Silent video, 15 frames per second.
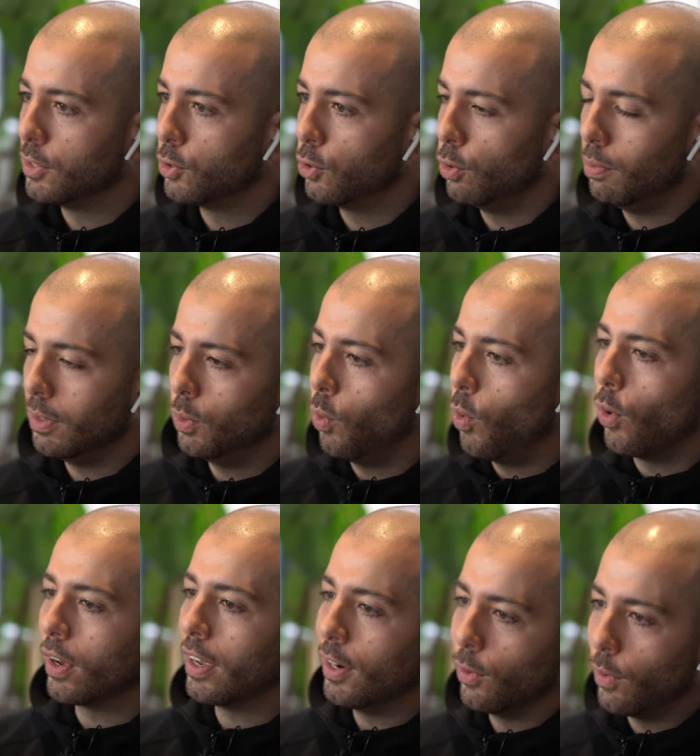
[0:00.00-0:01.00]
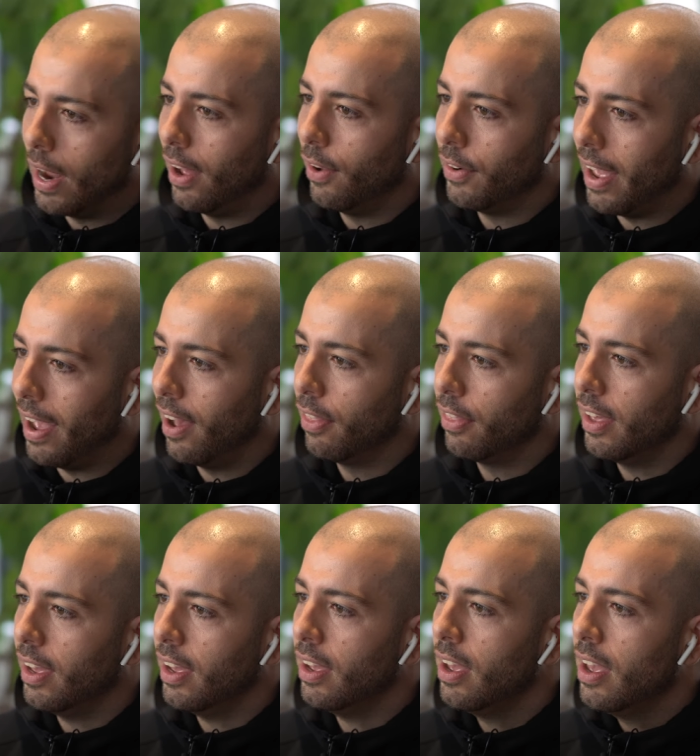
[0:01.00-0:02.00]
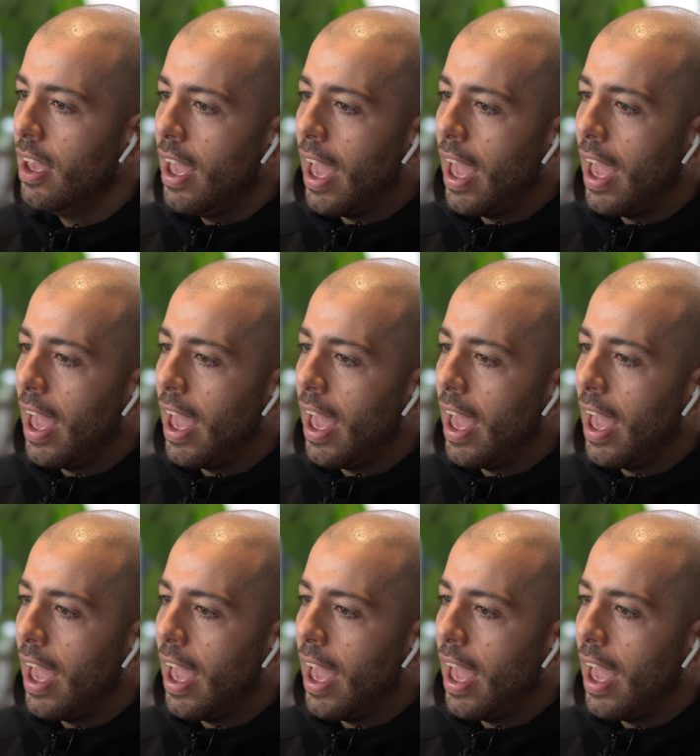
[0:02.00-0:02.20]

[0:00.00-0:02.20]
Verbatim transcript: Suby walking around out there,